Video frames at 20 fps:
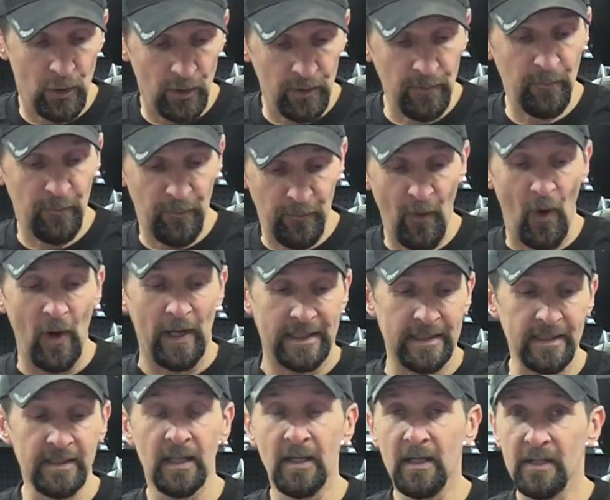couldn't
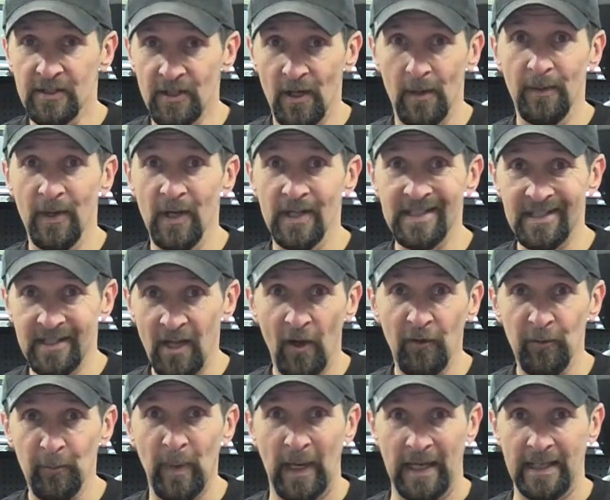find Simonized
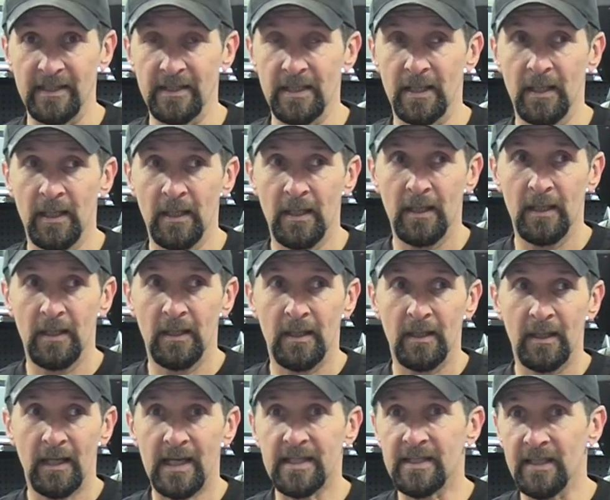Tough Paint
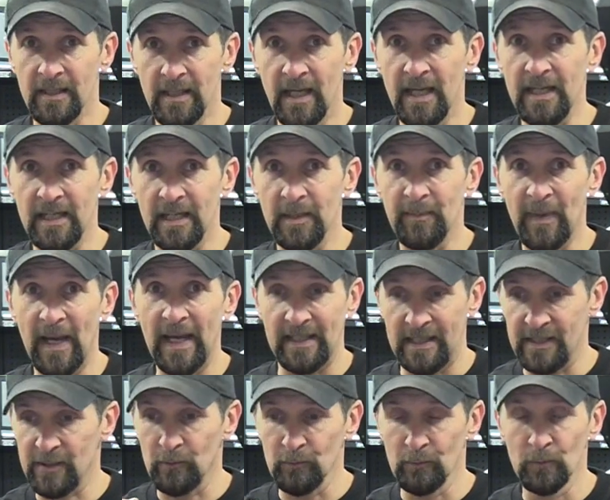as a naked paint,
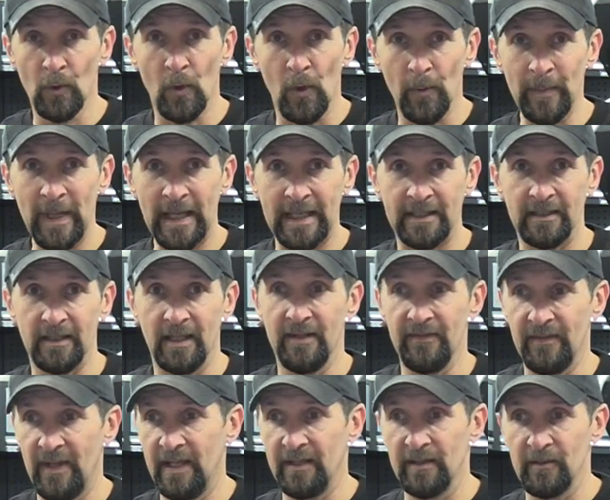as a raw paint,
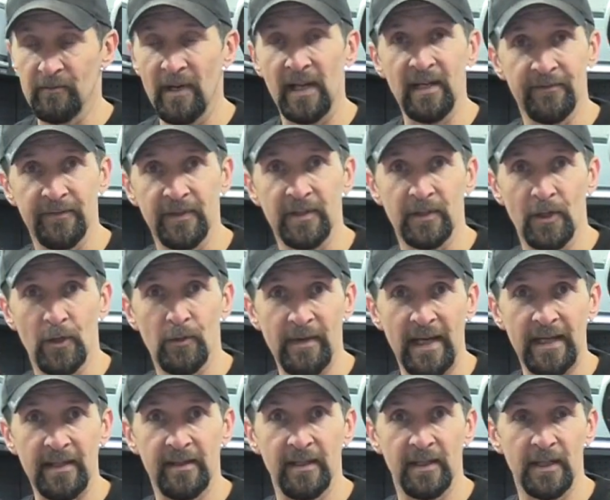and then the relevant
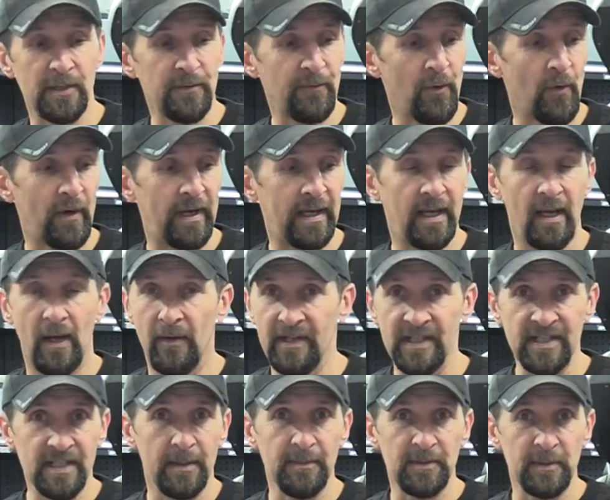correct thinners for it. It only
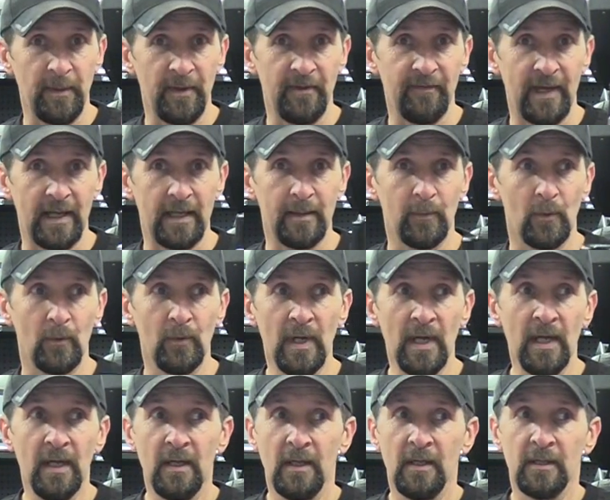seems to be available
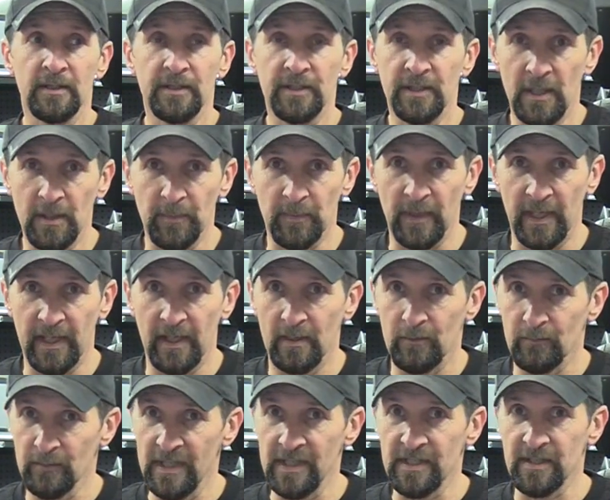cheaply
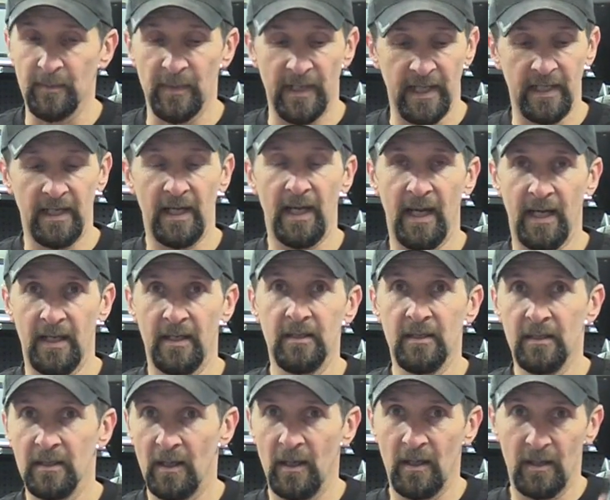and reasonably
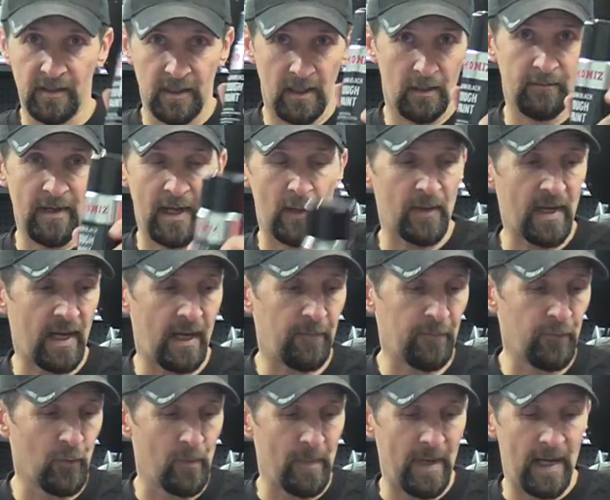in a rattle can
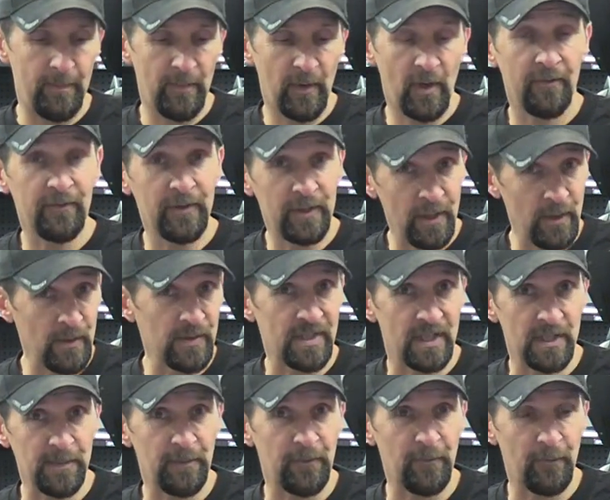format, but I've used
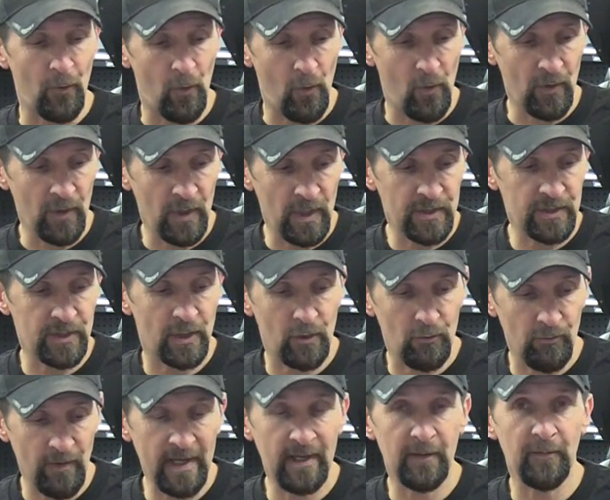this before to
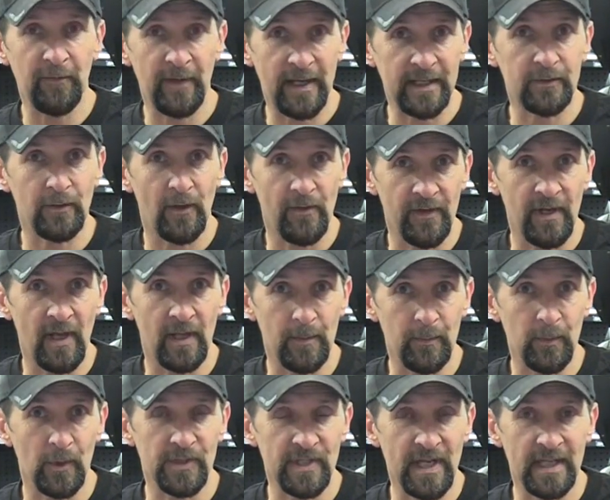great effect on the other
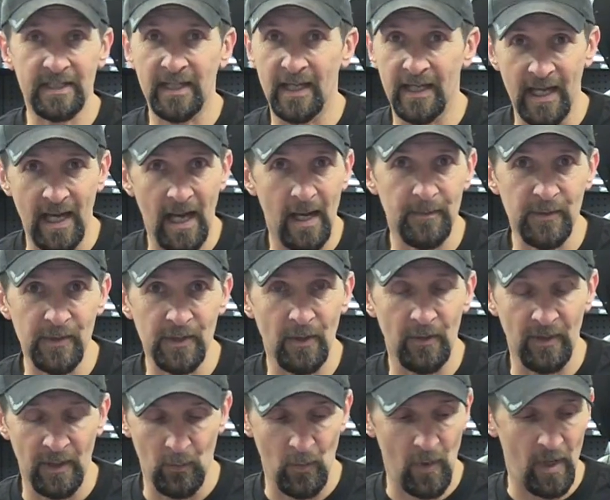project and it
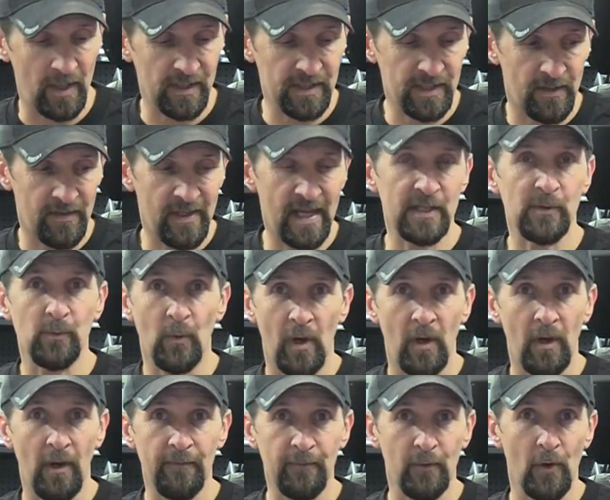absolutely works. So that's
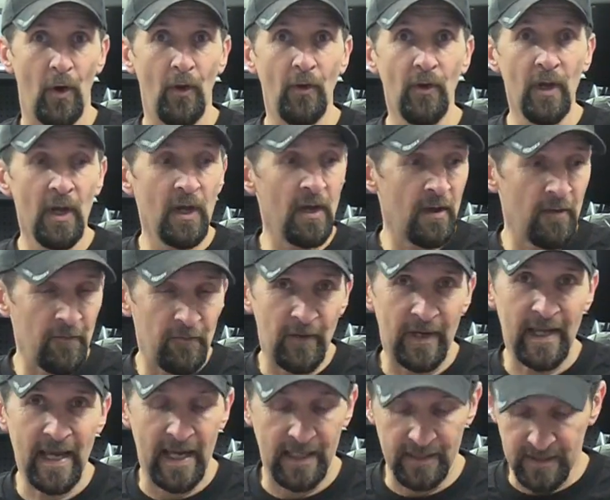why I've gone for
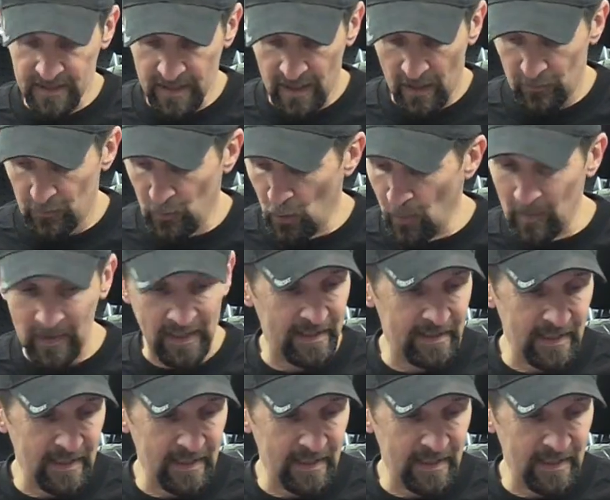cans. Now normally